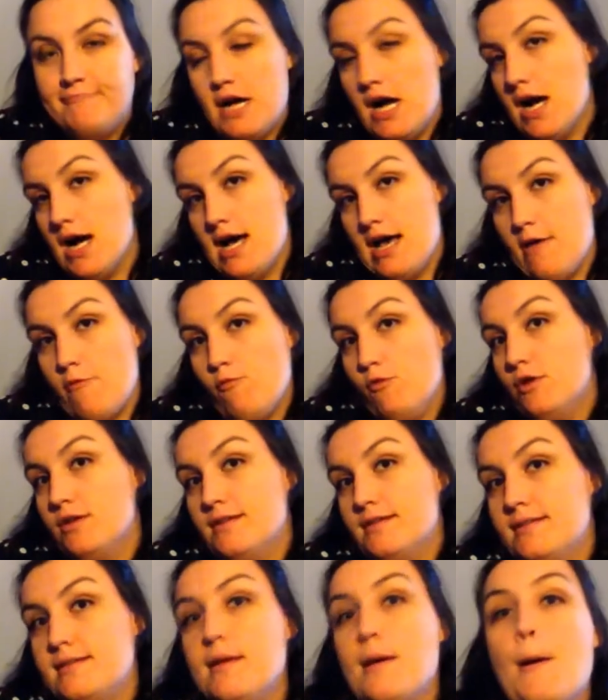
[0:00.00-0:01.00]
I
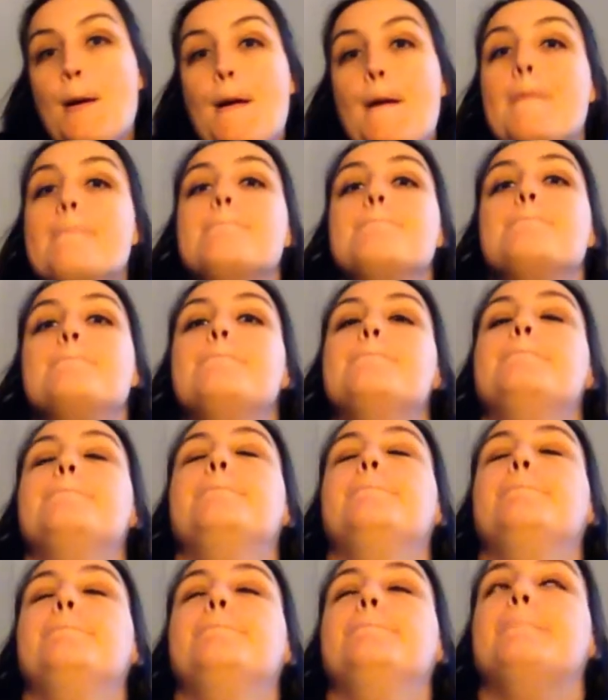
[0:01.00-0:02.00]
was
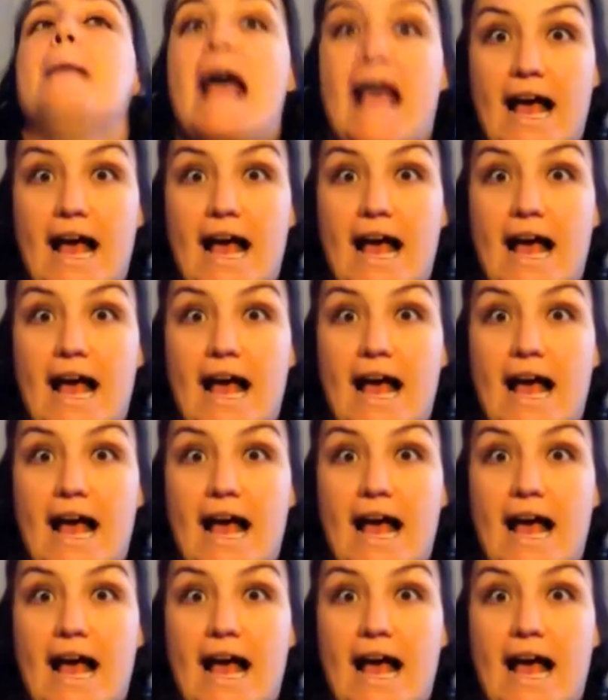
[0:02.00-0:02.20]
mad.